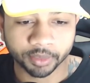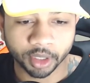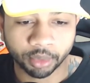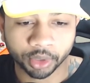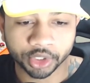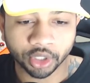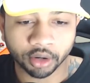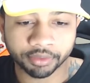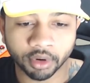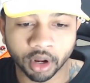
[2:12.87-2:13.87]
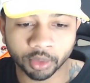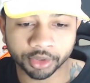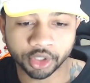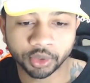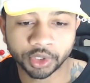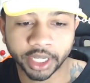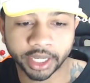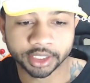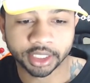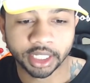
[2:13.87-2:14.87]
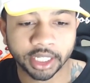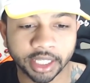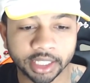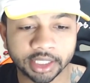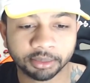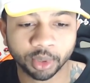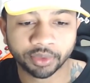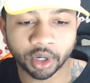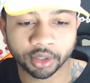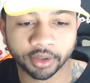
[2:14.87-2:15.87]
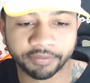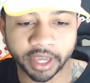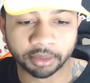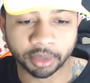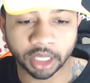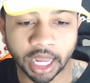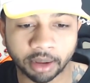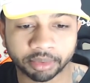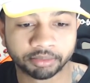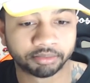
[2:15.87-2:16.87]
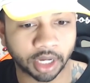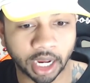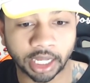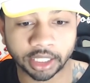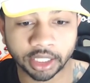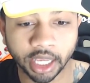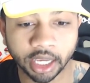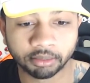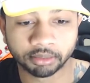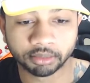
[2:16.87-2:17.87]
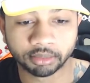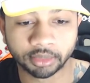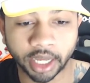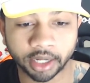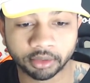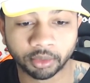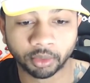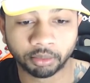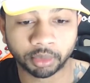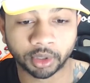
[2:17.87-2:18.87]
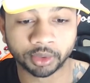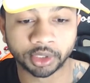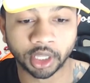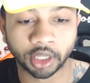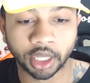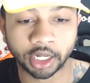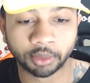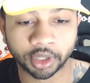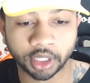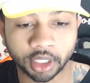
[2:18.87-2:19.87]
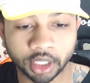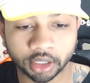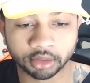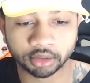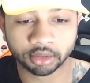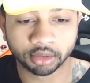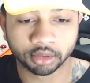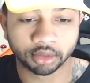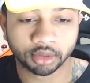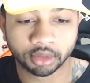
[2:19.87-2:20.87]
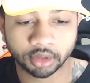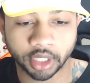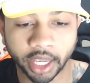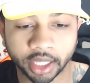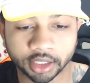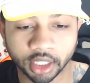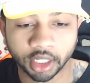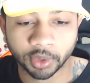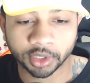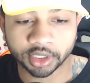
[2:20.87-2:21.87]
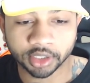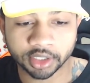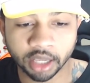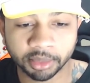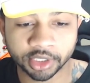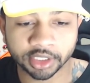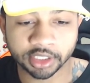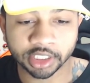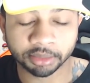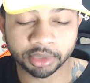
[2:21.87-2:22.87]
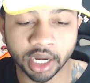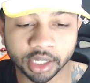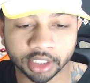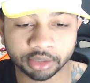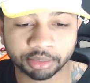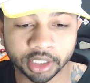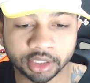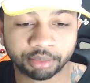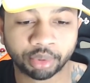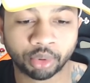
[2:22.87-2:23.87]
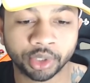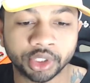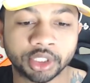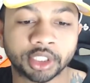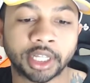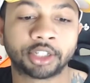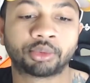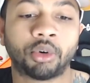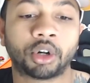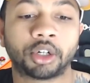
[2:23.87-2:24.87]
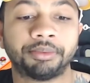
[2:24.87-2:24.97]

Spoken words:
Poison dart frog with huge hands. Gets a move called Venom Clap. I like the name. That goes in line with the hands, which does damage and sets up Toxic Spikes. Poison / water.